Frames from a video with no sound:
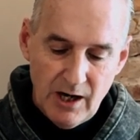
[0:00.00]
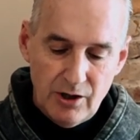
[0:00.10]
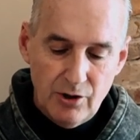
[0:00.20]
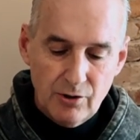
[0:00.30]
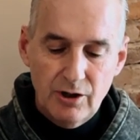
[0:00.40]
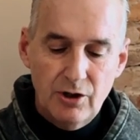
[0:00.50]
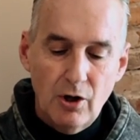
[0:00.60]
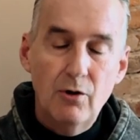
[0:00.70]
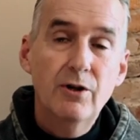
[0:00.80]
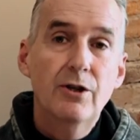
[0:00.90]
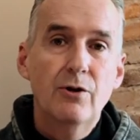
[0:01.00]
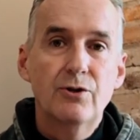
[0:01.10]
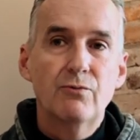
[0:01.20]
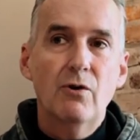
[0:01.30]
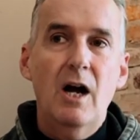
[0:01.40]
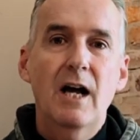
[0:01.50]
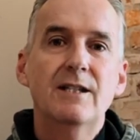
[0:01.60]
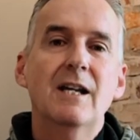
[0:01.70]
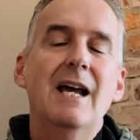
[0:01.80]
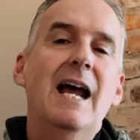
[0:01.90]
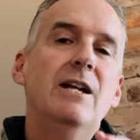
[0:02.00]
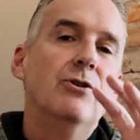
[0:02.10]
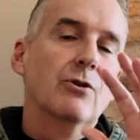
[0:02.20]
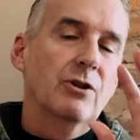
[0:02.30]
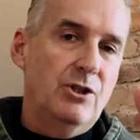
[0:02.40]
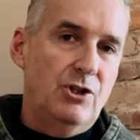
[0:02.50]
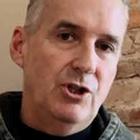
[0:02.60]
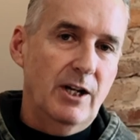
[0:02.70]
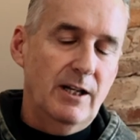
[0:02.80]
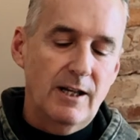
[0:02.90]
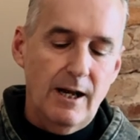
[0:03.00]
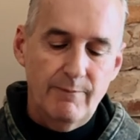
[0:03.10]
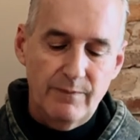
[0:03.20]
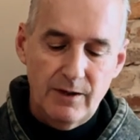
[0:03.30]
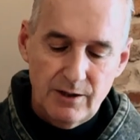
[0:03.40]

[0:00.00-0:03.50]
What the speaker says: You're going to go to those rods and you're going to jig them.